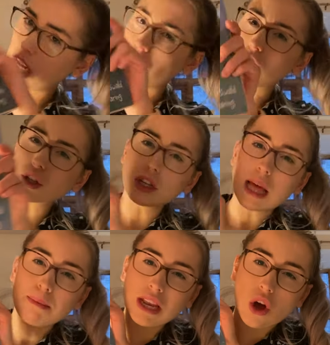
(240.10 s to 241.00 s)
you also let
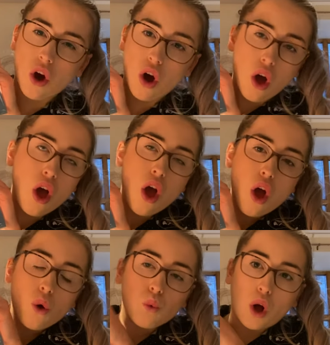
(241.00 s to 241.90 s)
me know
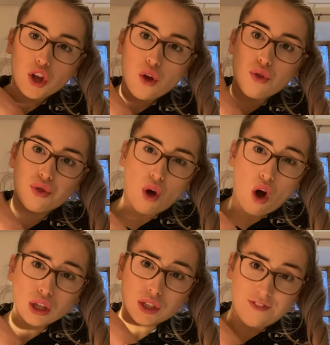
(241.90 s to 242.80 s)
what you
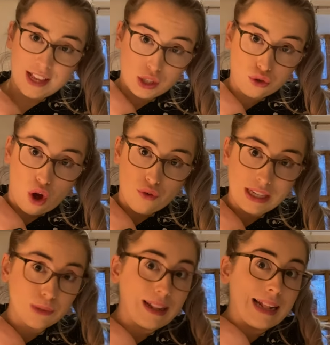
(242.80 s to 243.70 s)
thought of this story
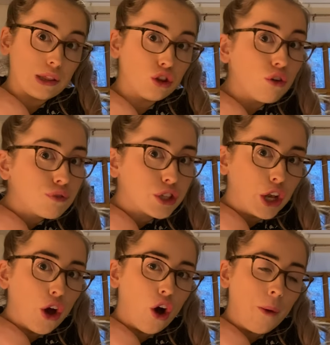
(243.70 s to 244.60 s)
as well? I'd love to
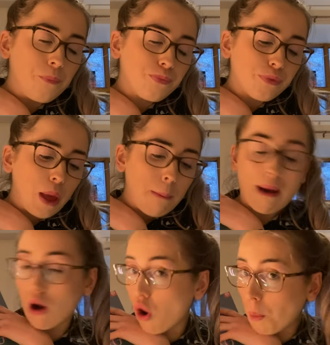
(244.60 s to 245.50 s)
know. But
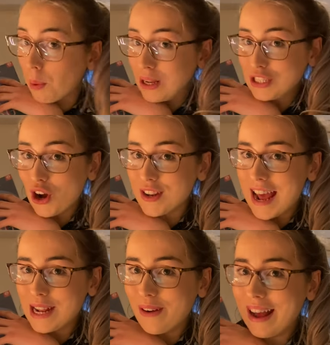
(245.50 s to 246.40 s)
I hope you enjoyed it
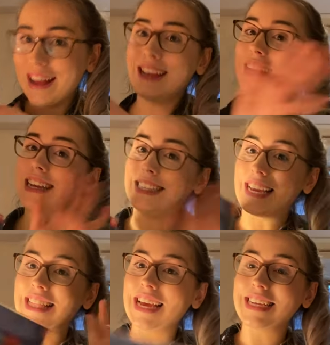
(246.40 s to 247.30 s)
anyway. See
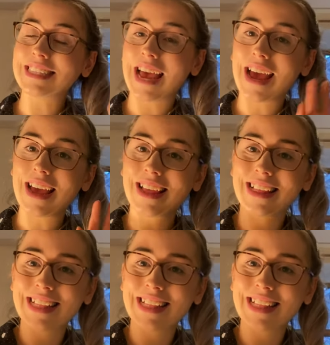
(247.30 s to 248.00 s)
you later.